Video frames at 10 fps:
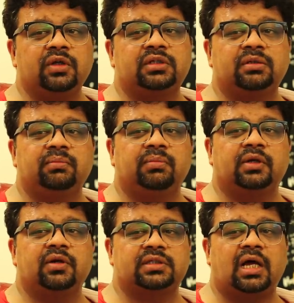good
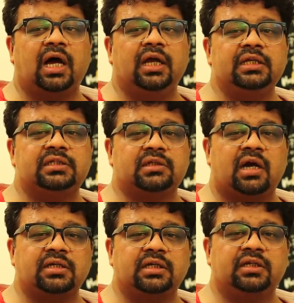because I
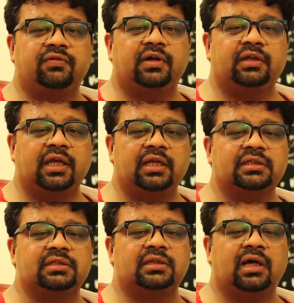started different
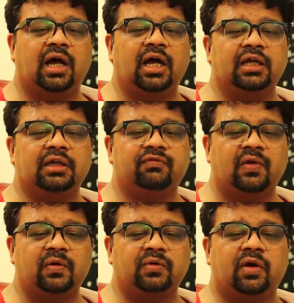things. I found
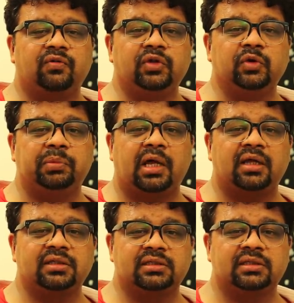a lot of new
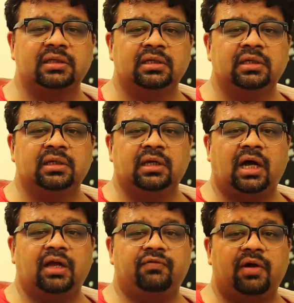plants.
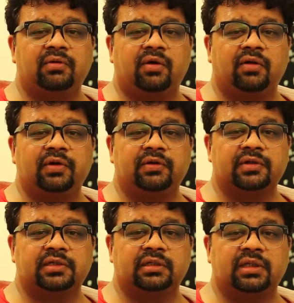I found a lot of
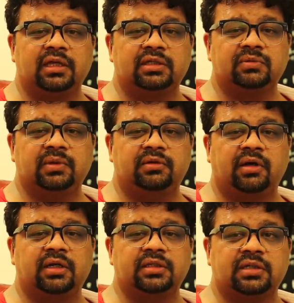interesting things with
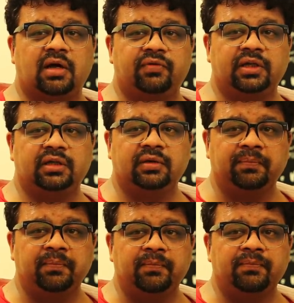drug discovery.
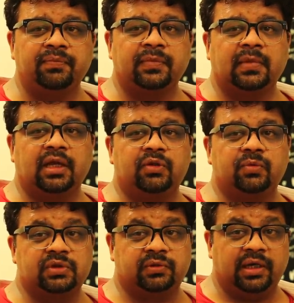It
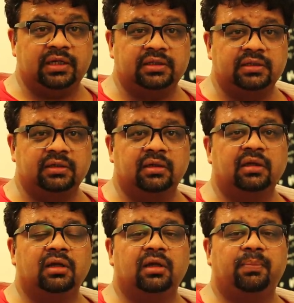was great,
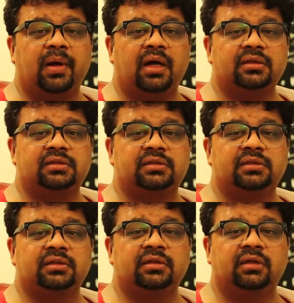but
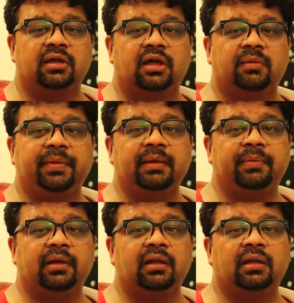
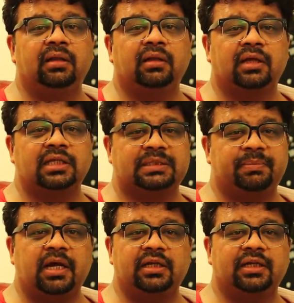people
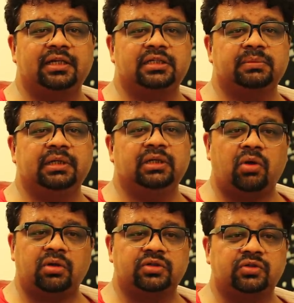conspired against me
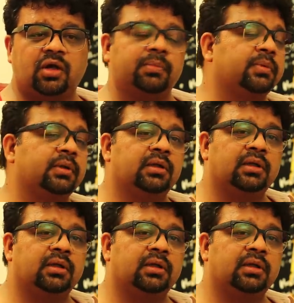non-stop.